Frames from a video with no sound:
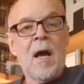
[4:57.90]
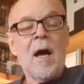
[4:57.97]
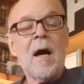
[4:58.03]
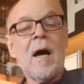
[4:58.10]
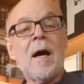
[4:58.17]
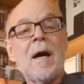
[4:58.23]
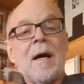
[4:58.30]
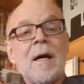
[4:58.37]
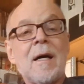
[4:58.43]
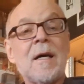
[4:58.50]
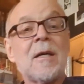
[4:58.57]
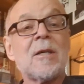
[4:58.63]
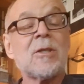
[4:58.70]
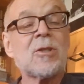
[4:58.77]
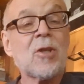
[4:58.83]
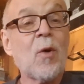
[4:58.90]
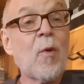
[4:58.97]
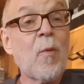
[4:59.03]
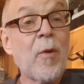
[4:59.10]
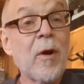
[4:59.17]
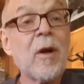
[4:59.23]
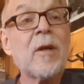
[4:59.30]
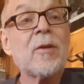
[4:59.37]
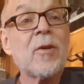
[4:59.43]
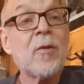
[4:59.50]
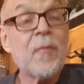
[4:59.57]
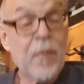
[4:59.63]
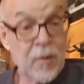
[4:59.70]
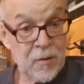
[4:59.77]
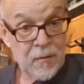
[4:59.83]
So what we're going to do
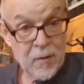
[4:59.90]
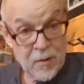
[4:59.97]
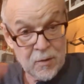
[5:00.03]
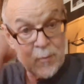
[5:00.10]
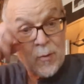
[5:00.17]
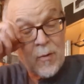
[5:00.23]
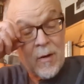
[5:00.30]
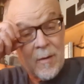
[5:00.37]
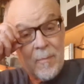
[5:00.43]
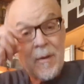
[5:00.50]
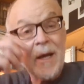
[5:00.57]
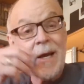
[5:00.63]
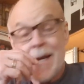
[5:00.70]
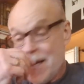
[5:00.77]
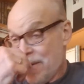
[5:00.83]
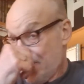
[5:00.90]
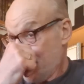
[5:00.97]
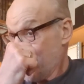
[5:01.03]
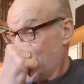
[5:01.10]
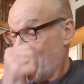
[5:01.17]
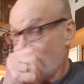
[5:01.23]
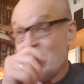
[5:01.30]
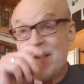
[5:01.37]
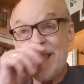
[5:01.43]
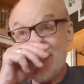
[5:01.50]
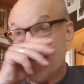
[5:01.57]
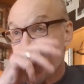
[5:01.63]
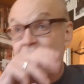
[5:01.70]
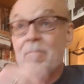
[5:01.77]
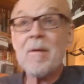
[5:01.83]
first of all is I'm going to
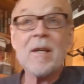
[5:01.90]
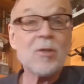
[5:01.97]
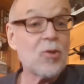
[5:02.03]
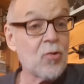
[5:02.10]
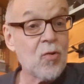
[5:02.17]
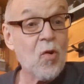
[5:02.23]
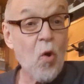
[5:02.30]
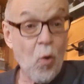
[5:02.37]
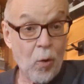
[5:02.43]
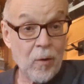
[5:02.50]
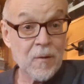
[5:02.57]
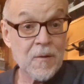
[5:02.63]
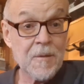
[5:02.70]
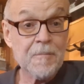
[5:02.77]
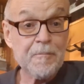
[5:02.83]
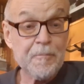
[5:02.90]
teach you how to play two chords,